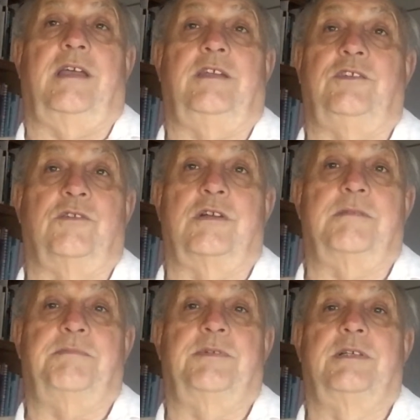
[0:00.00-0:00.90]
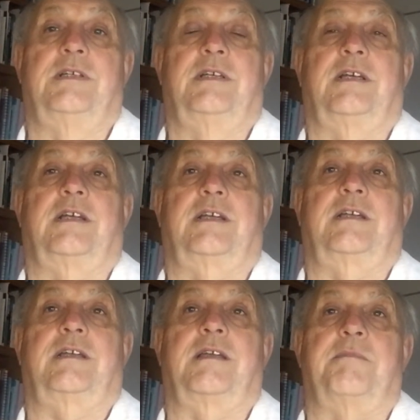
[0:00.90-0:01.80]
In Europe,
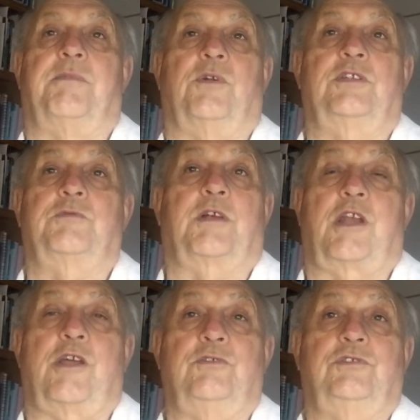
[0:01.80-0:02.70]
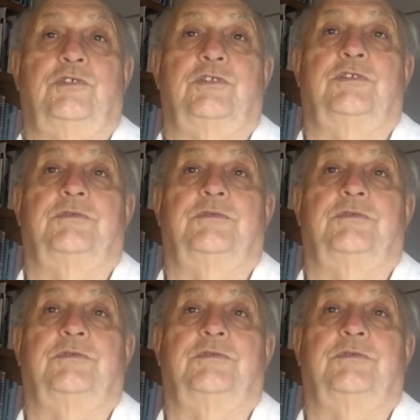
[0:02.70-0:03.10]
borders were closed.